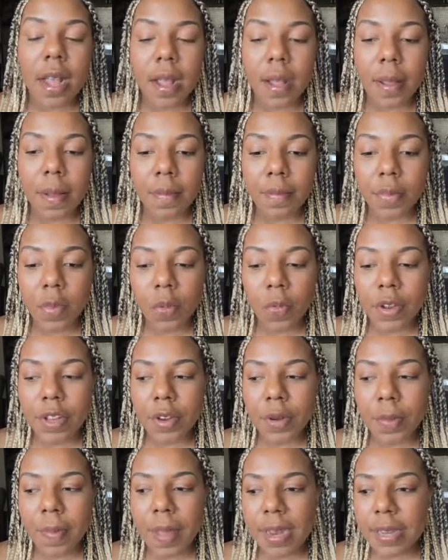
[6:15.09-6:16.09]
Um, when
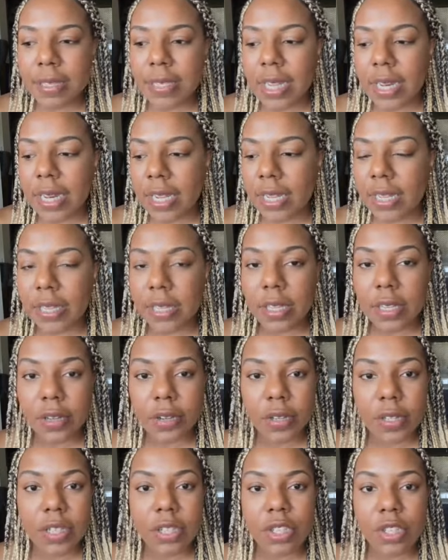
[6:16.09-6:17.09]
you're meditating in
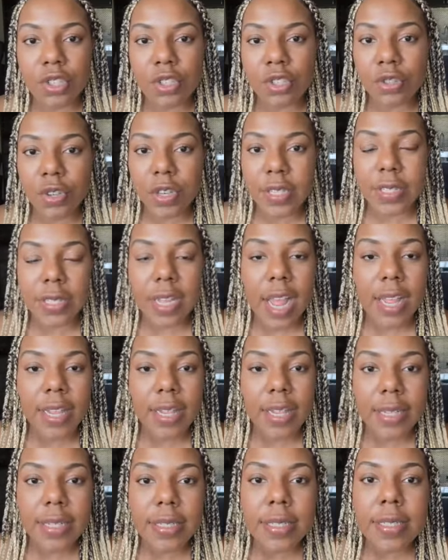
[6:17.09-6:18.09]
literally just strict
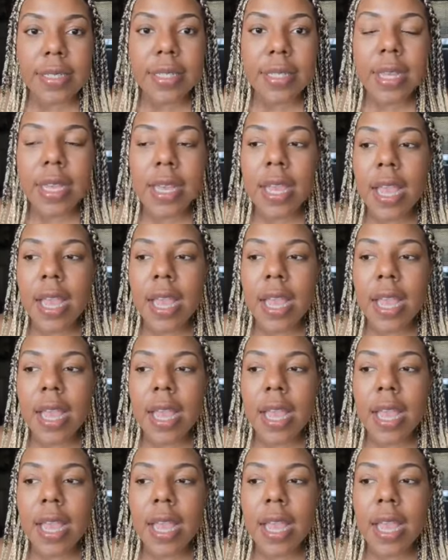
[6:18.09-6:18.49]
silence